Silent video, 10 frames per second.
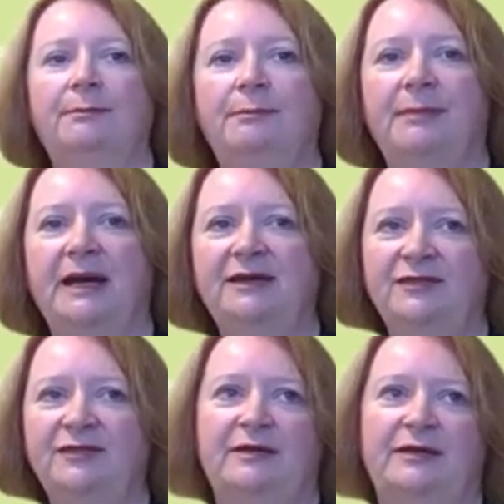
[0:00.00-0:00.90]
But if
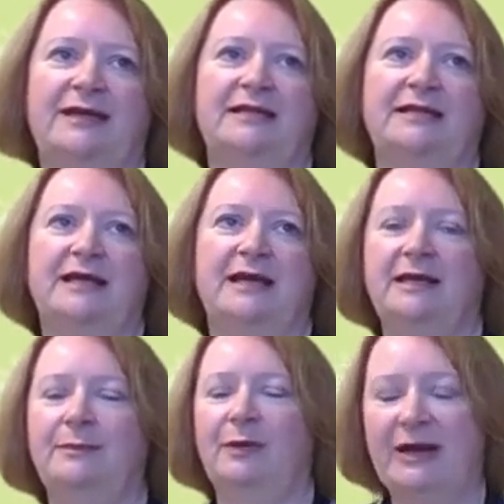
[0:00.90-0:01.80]
they're in
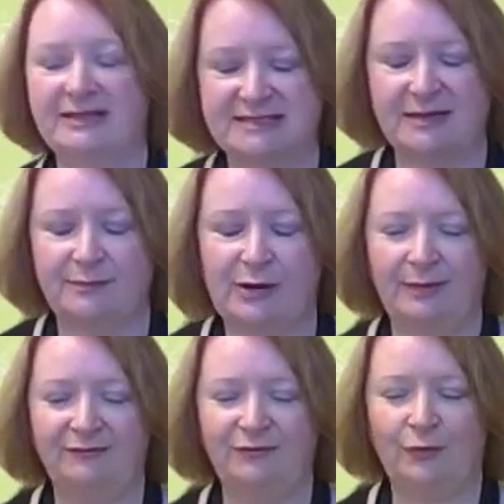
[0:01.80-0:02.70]
the PracticeHub
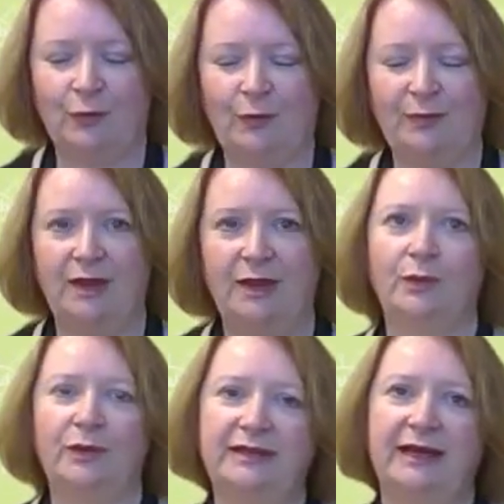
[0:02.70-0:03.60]
platform
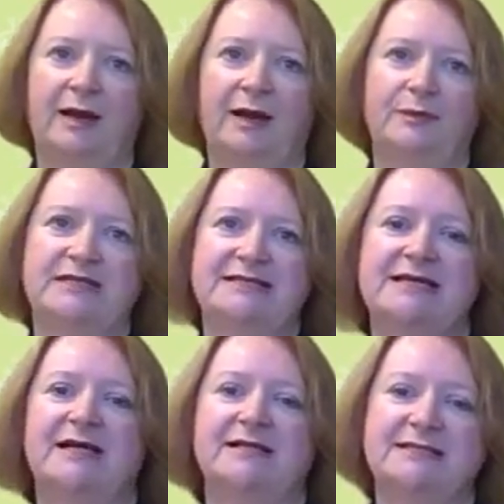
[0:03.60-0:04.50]
with their APRA
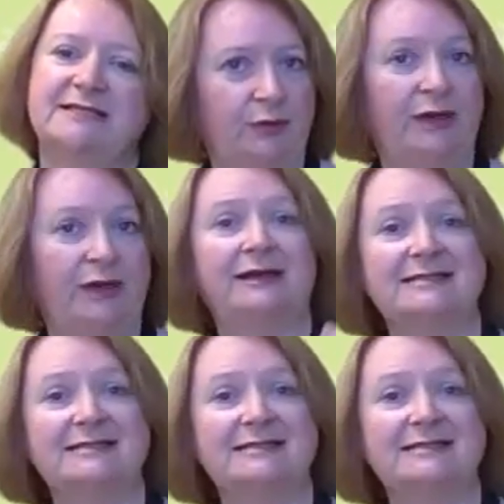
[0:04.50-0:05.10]
details, you get a